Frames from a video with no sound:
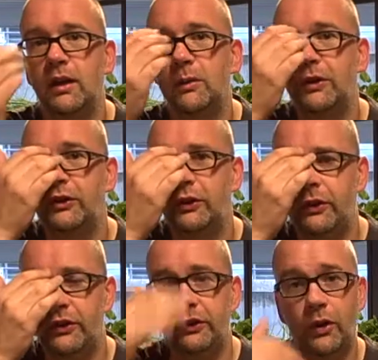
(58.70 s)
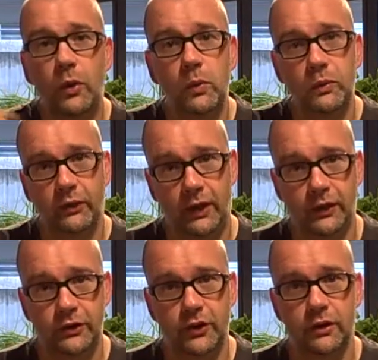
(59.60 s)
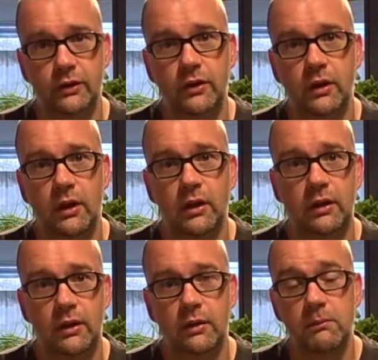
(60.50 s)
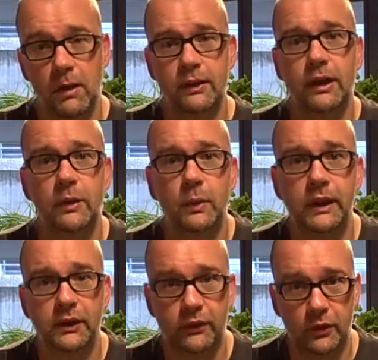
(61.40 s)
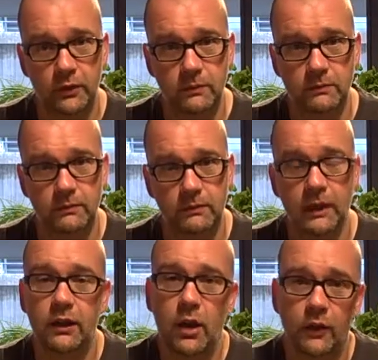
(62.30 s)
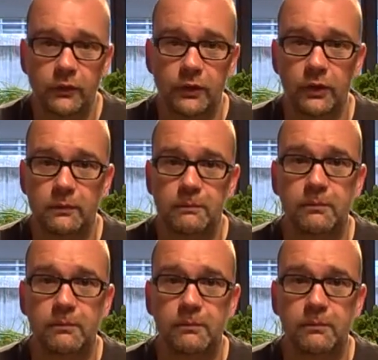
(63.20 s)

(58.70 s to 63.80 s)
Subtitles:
which is the taught session Monday week 2 in the afternoon